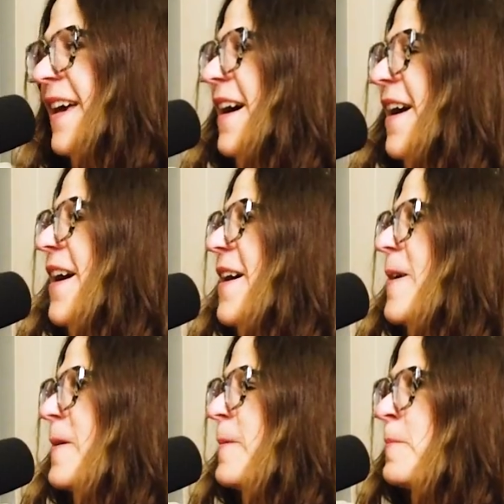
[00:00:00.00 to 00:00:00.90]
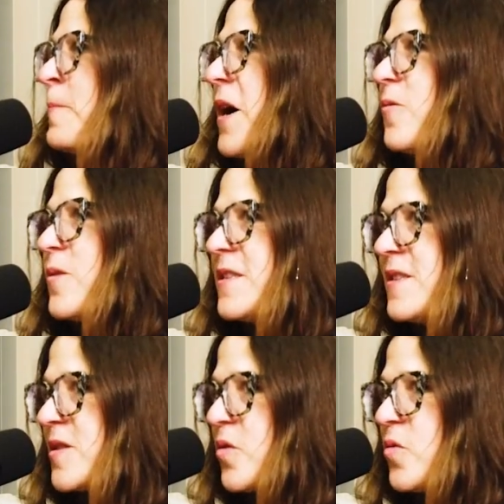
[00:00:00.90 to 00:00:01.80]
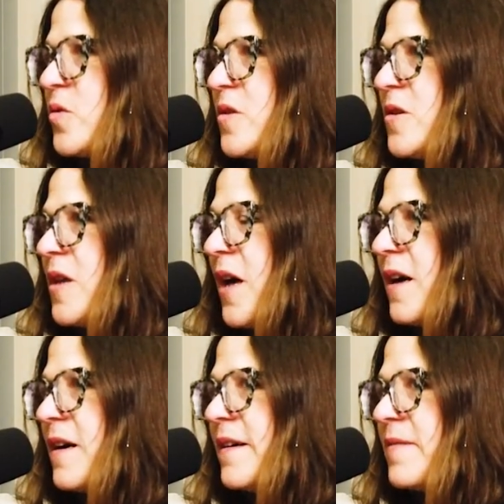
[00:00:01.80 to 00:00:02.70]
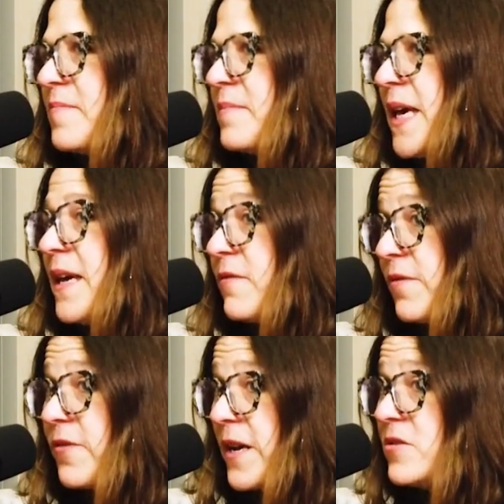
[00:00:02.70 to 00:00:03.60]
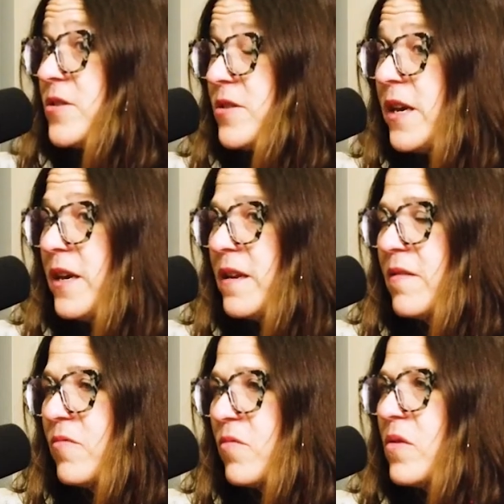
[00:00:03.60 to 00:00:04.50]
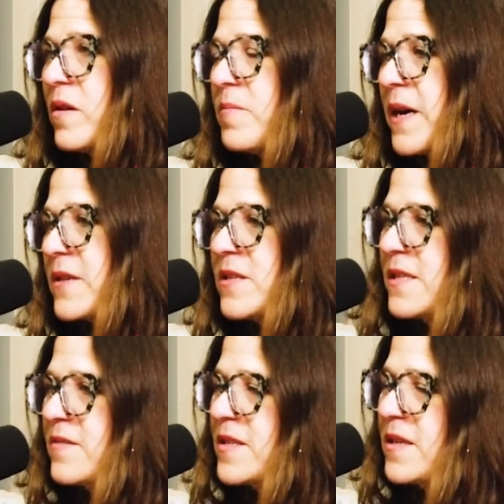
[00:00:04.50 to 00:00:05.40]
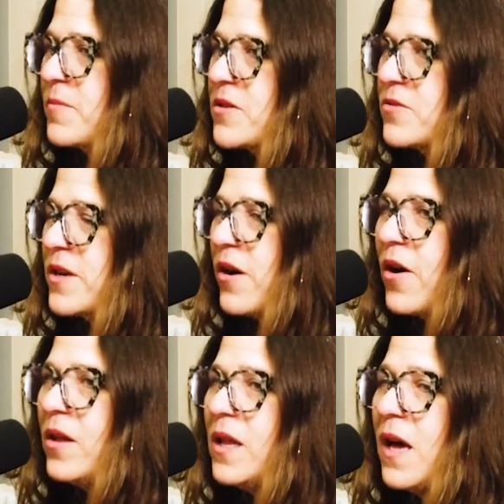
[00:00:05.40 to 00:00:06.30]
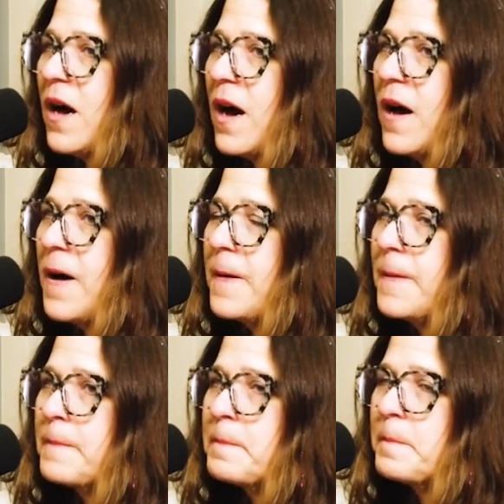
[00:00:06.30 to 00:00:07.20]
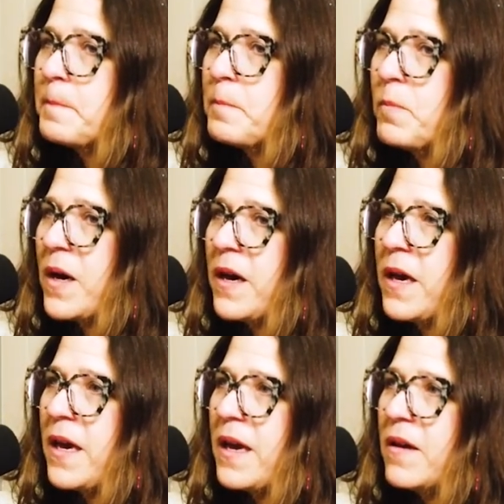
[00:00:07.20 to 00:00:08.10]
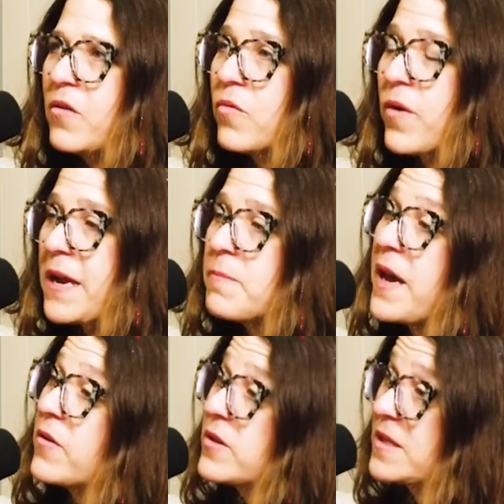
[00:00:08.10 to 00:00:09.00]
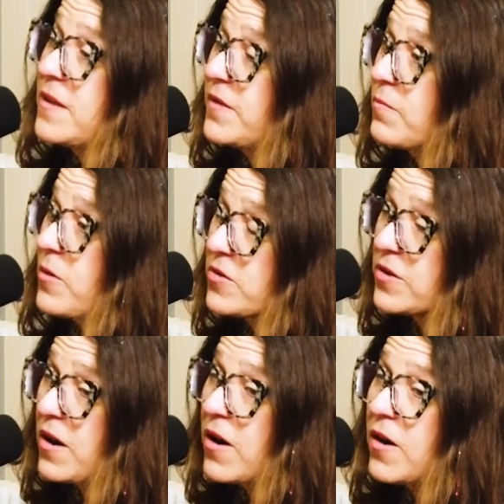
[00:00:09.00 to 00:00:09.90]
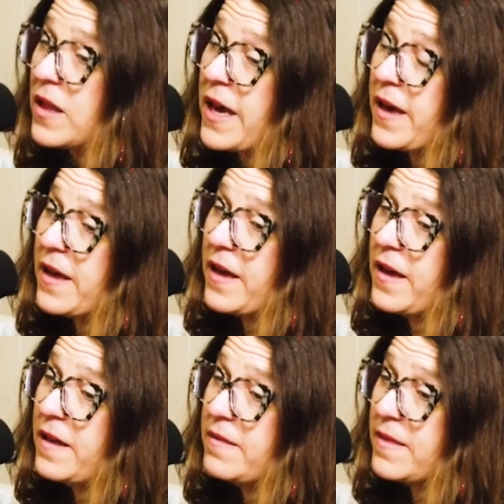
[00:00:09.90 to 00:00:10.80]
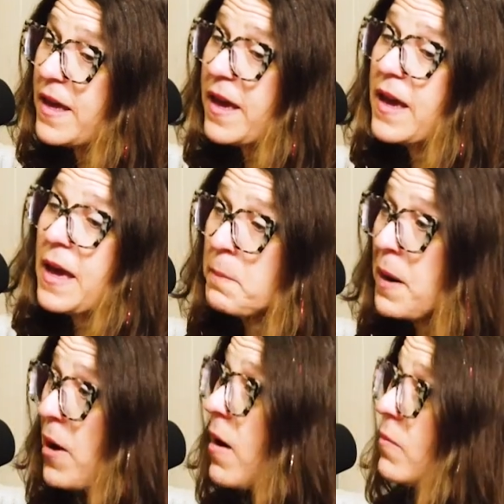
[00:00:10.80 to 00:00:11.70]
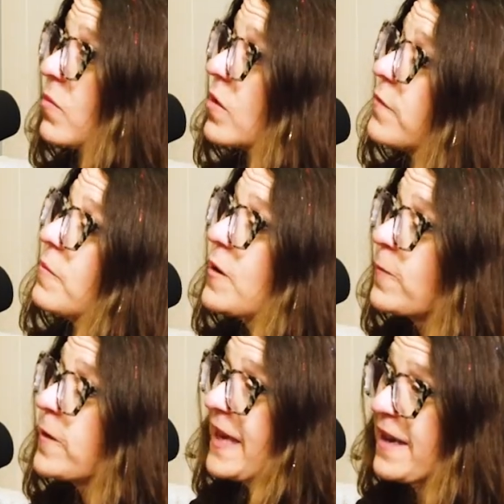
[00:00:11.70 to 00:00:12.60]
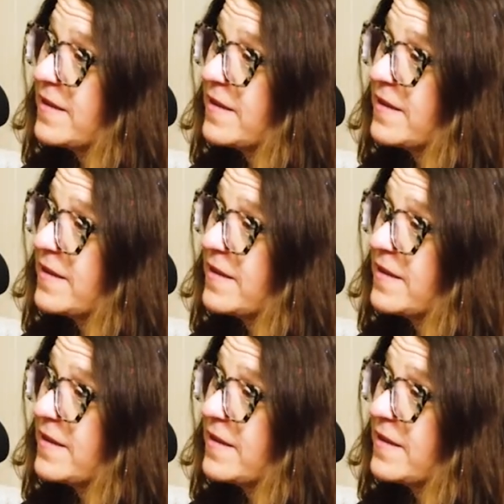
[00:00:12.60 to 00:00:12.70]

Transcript: I went to school in French in rural Quebec, just outside Montreal. My grandparents lived in Montreal, and my mom were from Newfoundland.